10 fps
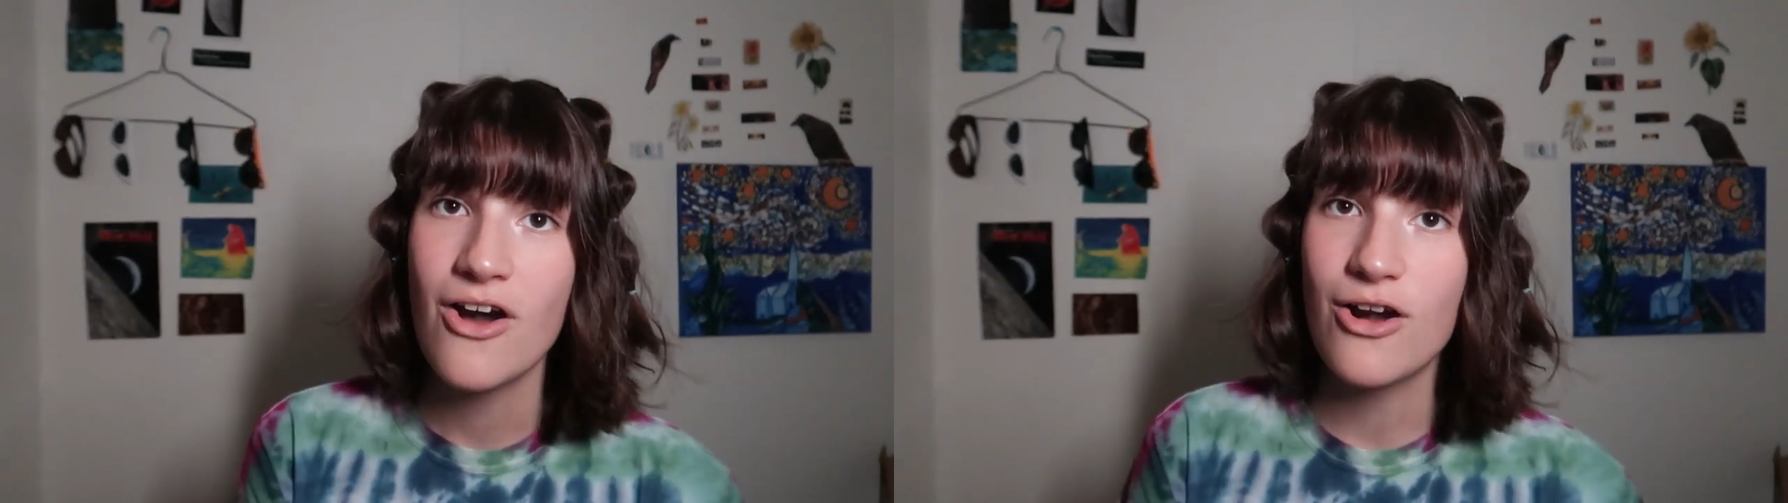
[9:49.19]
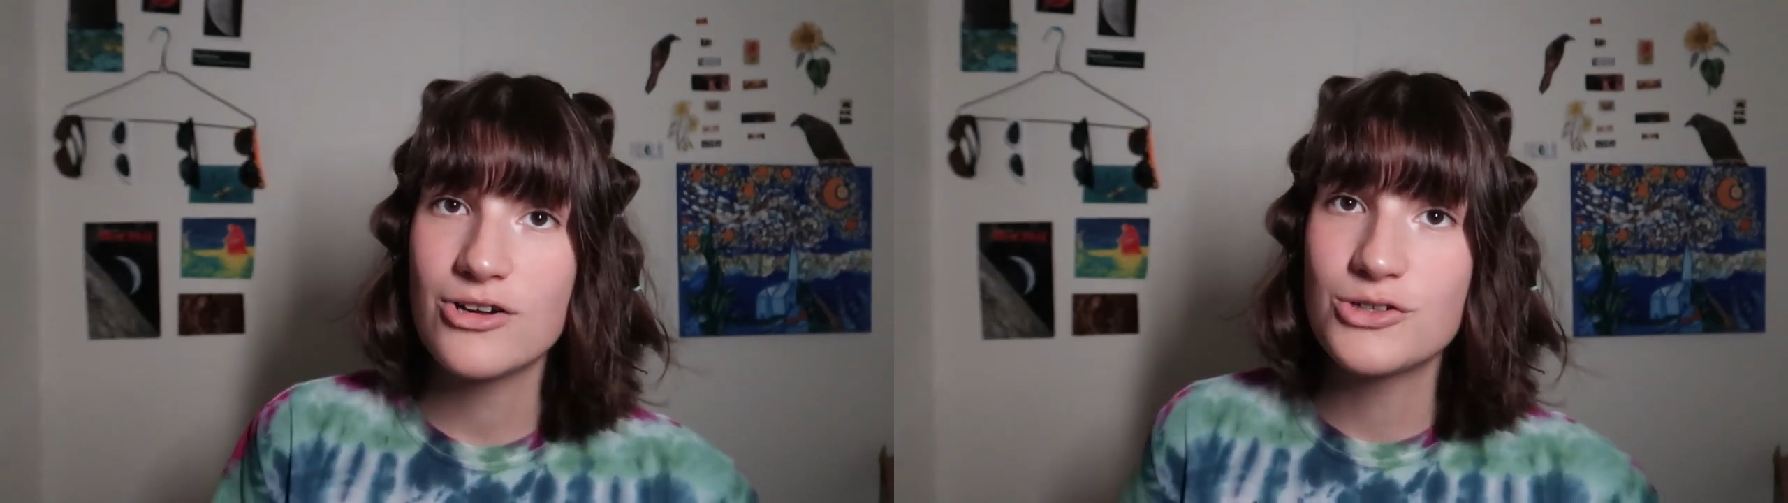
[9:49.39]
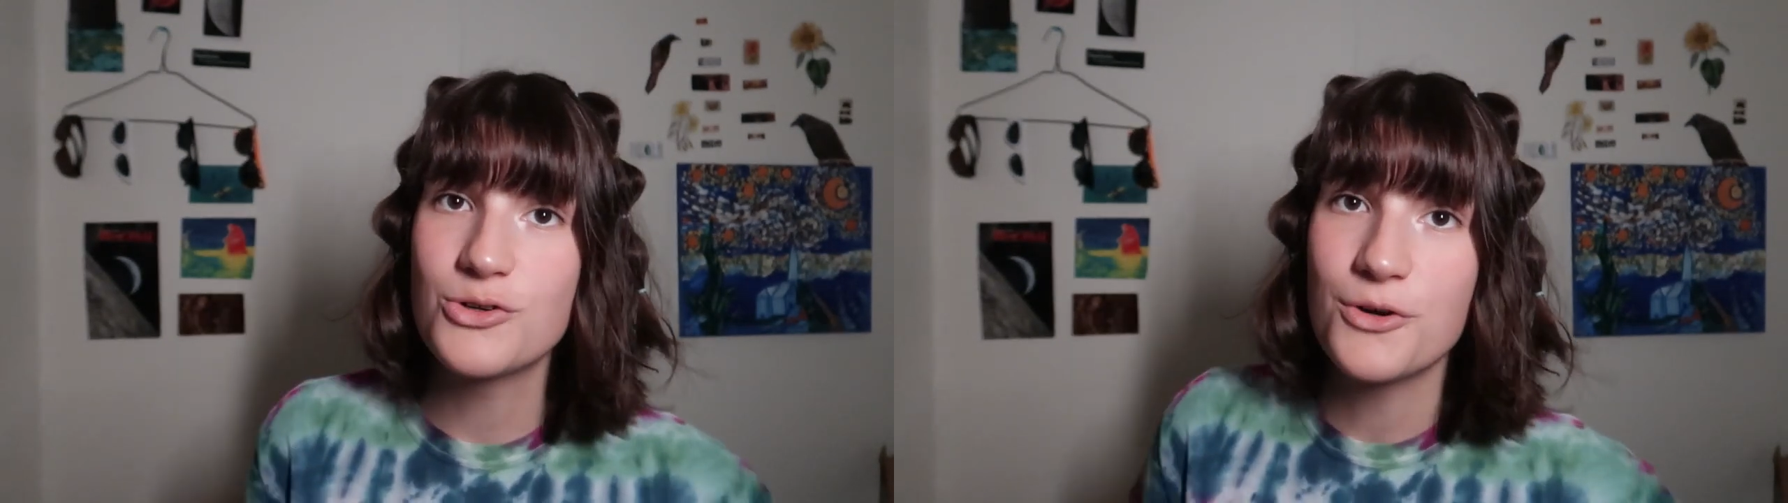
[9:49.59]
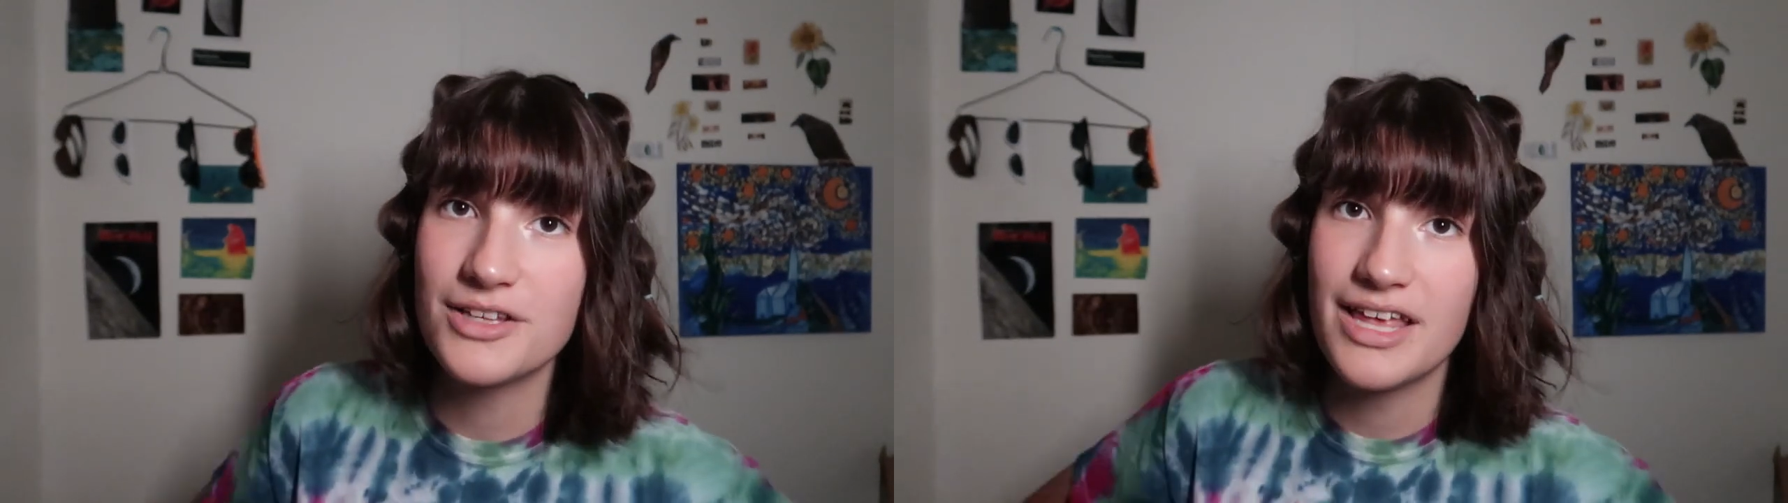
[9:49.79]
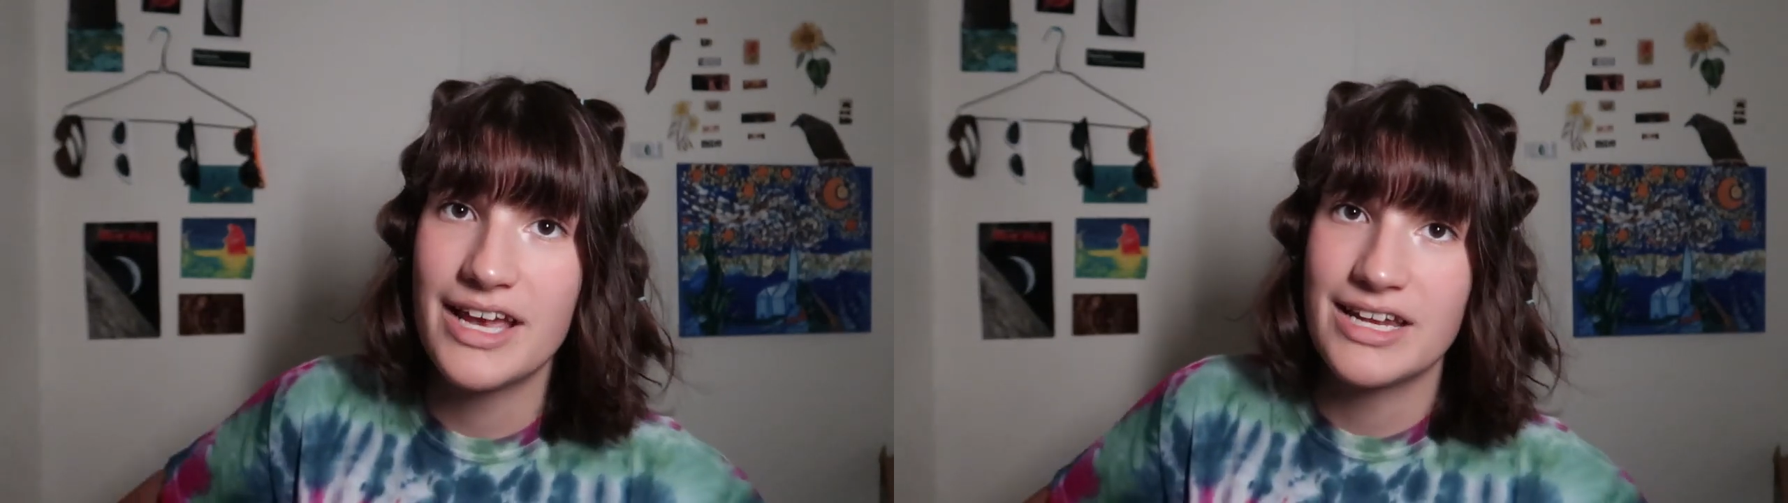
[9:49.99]

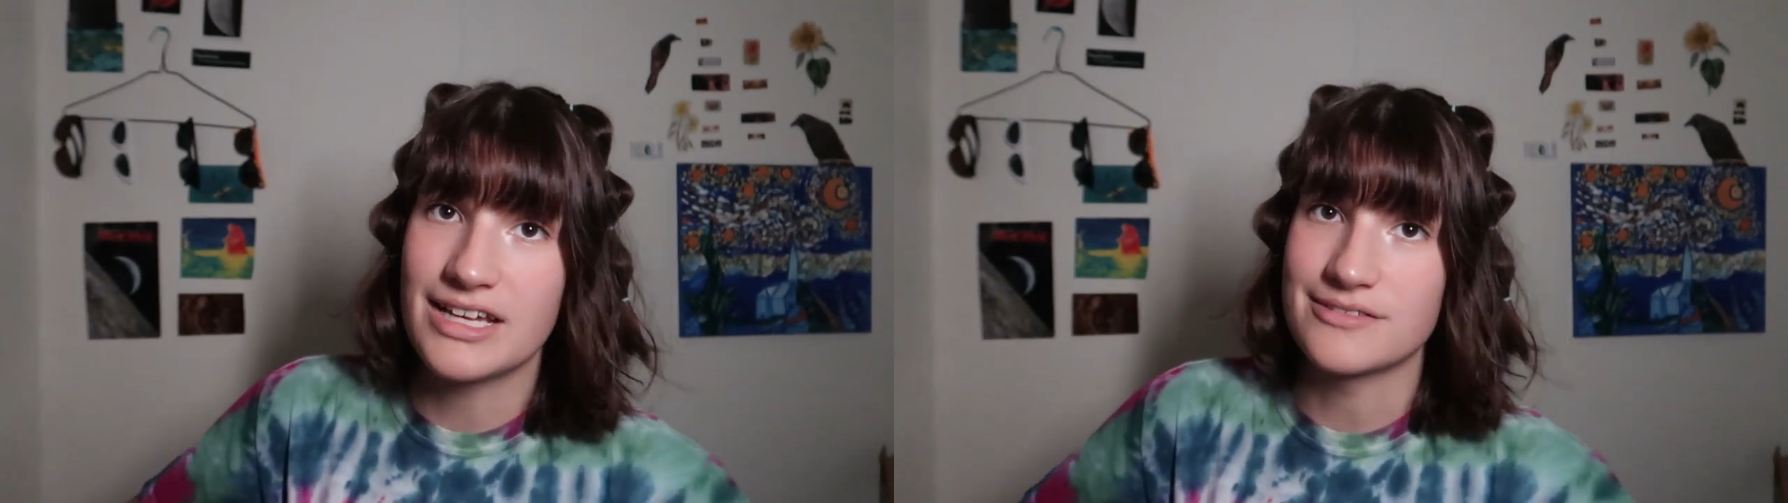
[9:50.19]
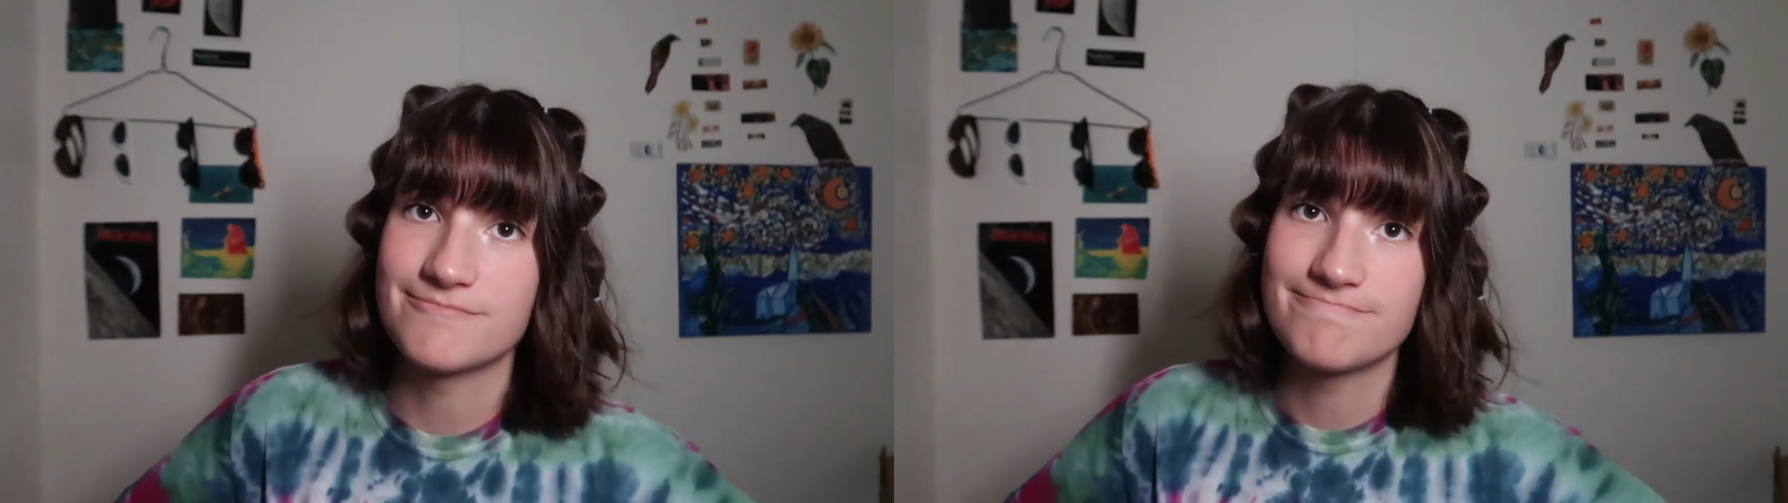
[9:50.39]
hardcore lighting.